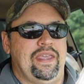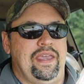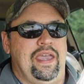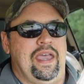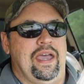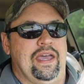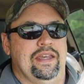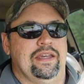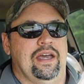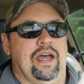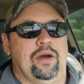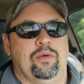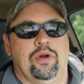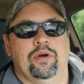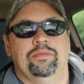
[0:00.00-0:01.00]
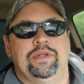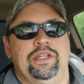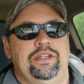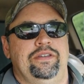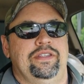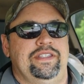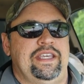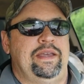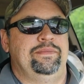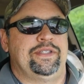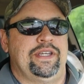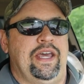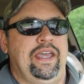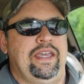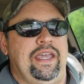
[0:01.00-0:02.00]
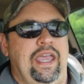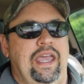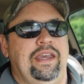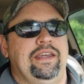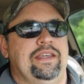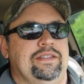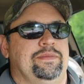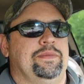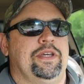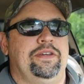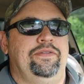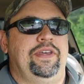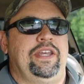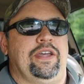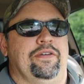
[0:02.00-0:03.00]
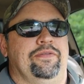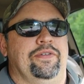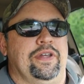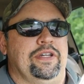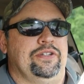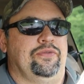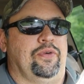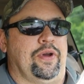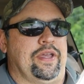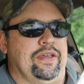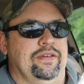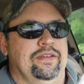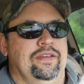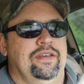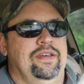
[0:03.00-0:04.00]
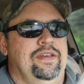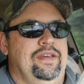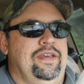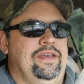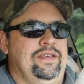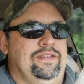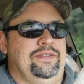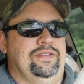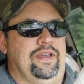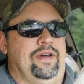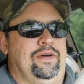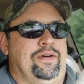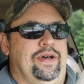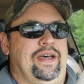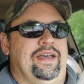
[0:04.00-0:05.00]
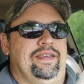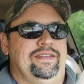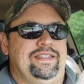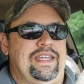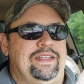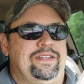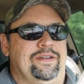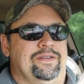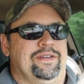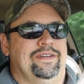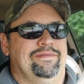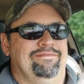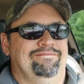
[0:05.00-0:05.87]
And uh, we're hoping to do the same tonight and get some good video footage for you. So uh, stay tuned.